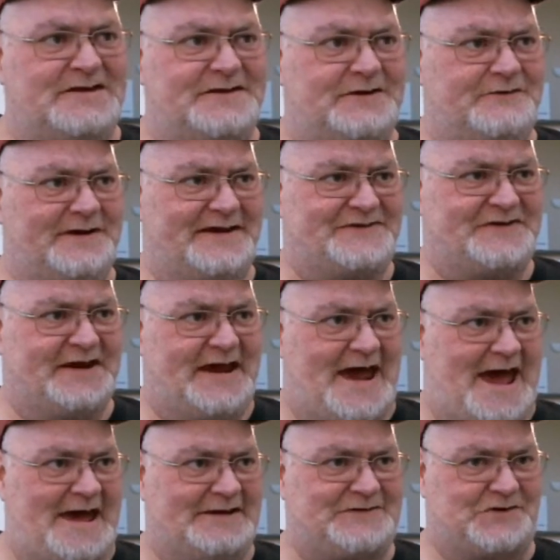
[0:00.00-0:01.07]
dare I say,
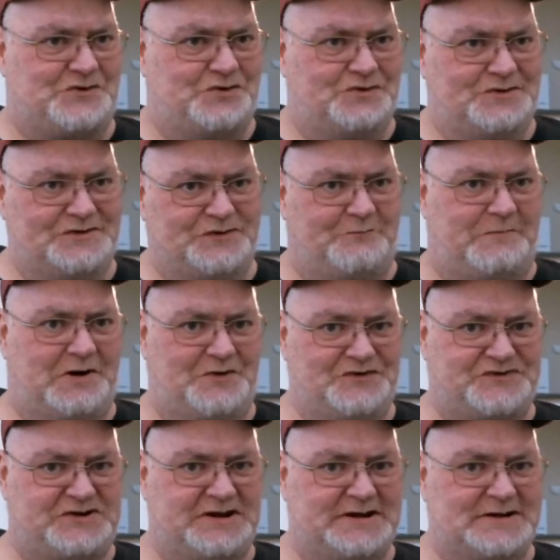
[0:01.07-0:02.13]
assholes
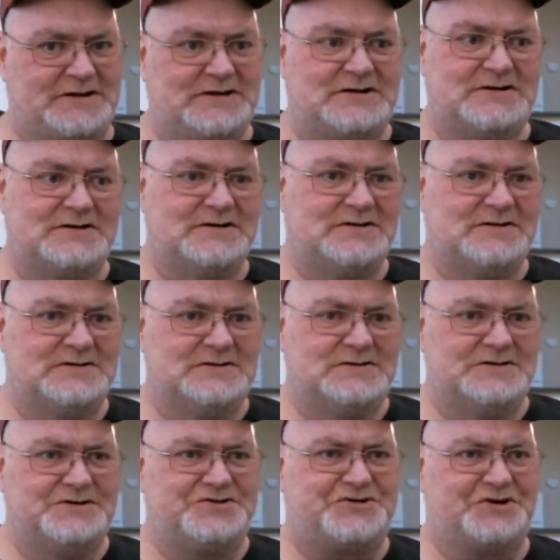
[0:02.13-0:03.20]
posting
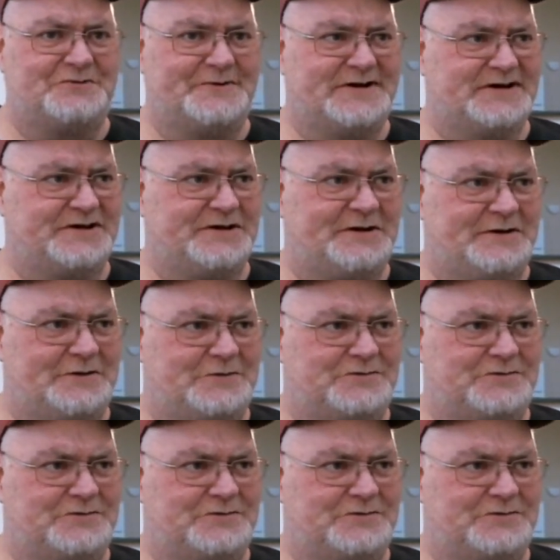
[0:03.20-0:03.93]
showing,